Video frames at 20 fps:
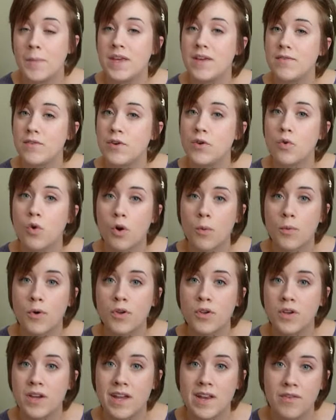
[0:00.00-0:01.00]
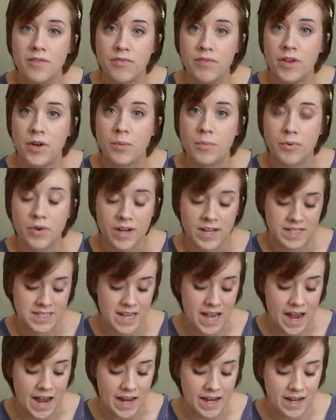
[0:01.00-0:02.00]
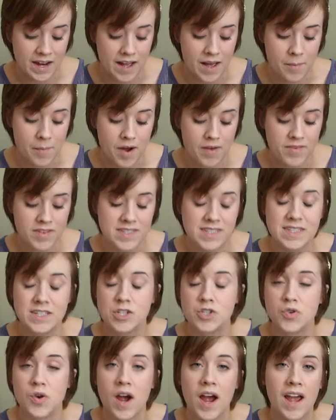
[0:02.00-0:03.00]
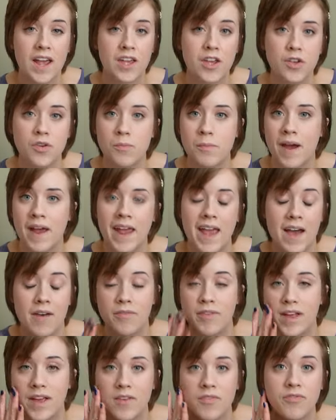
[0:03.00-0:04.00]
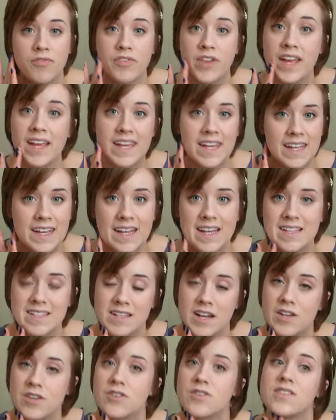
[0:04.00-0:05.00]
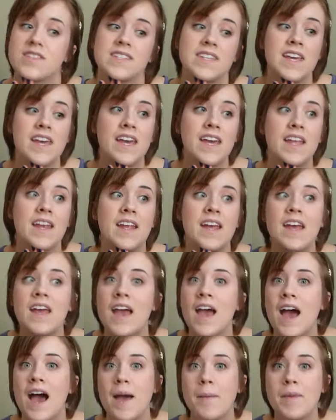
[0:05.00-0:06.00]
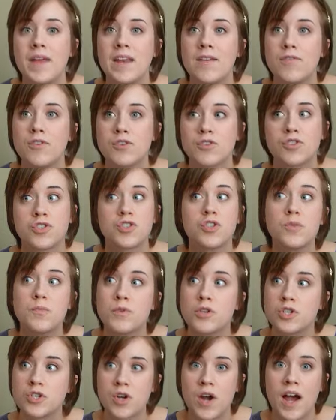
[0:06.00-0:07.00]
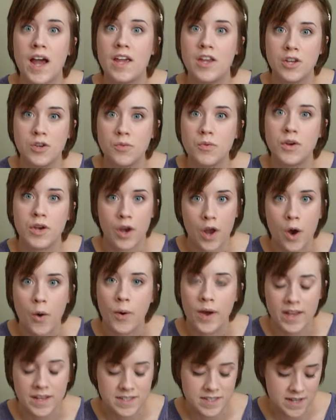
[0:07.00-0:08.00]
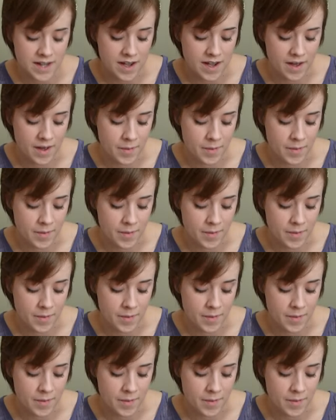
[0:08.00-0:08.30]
Even normal, you can feel pretty tight. Obviously dry, you might have like flakiness on your skin. I mean, if you're super dry, you would know it.